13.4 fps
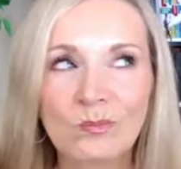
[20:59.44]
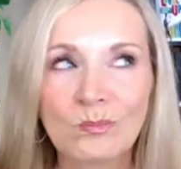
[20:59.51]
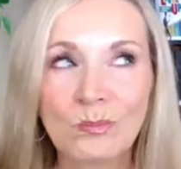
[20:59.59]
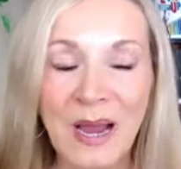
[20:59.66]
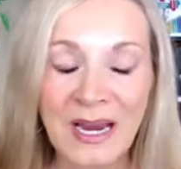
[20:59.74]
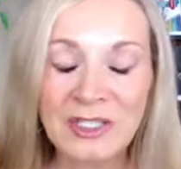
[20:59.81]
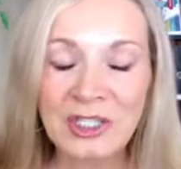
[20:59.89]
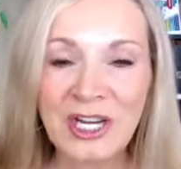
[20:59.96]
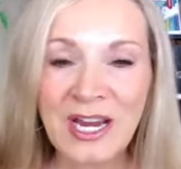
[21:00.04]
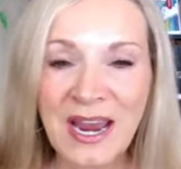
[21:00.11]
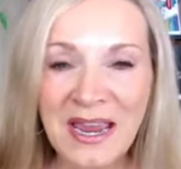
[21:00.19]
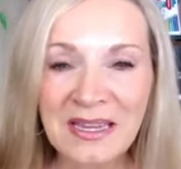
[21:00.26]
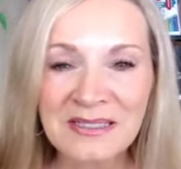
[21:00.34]
by
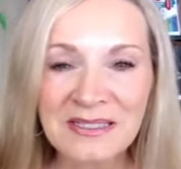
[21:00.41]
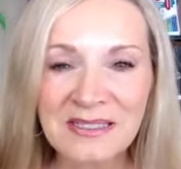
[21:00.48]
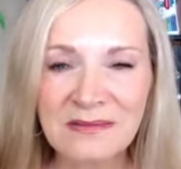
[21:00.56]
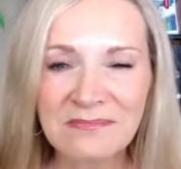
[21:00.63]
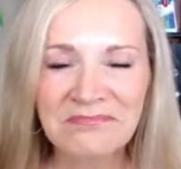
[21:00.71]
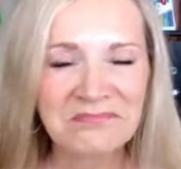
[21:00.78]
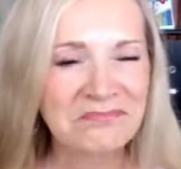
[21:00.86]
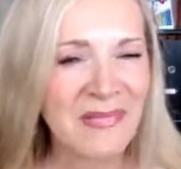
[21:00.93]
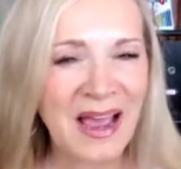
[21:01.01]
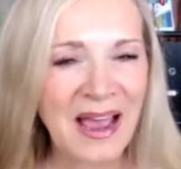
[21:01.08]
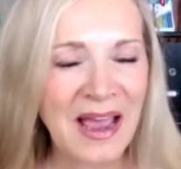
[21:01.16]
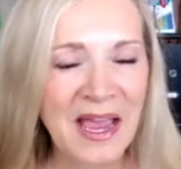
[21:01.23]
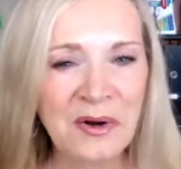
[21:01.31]
chance?
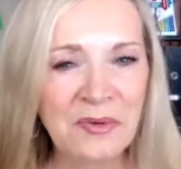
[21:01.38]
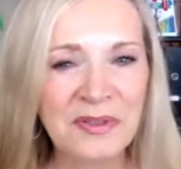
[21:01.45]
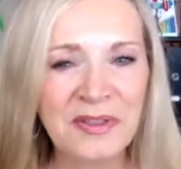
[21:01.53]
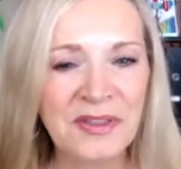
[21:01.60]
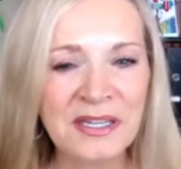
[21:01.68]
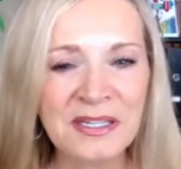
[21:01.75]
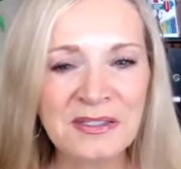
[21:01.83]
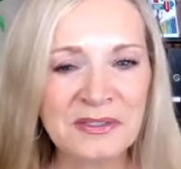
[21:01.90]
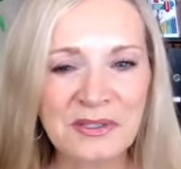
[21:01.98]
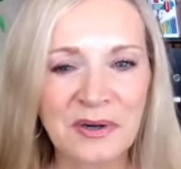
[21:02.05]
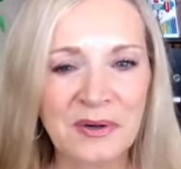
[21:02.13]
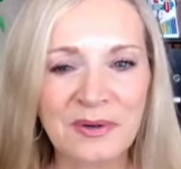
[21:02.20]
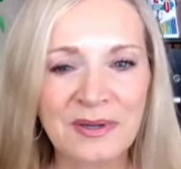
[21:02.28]
I don't think
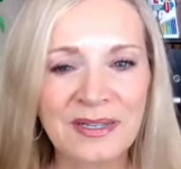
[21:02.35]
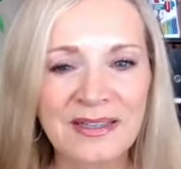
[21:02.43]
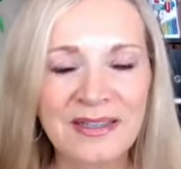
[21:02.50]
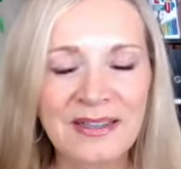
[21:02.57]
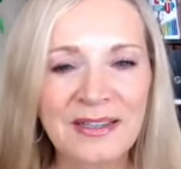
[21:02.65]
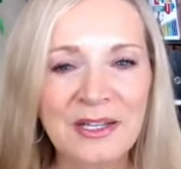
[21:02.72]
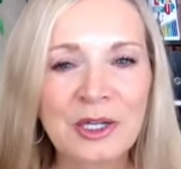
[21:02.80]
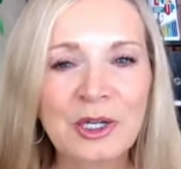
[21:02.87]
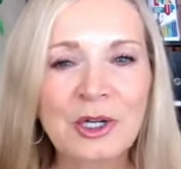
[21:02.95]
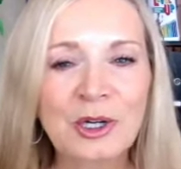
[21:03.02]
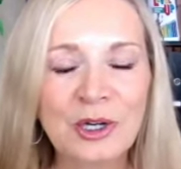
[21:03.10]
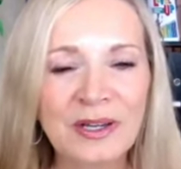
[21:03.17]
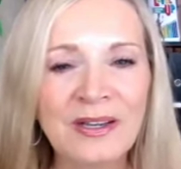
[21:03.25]
so.
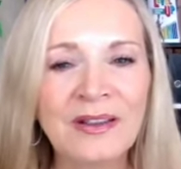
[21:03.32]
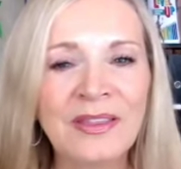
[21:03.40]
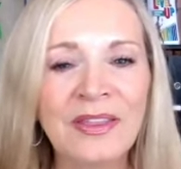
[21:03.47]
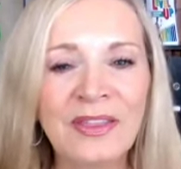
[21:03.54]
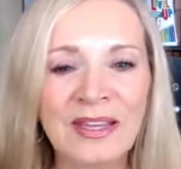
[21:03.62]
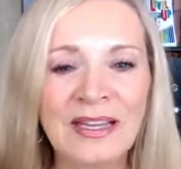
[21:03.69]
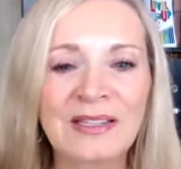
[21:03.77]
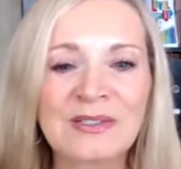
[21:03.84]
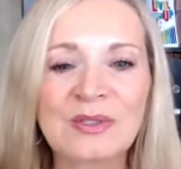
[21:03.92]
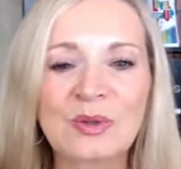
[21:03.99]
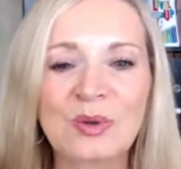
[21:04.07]
Good things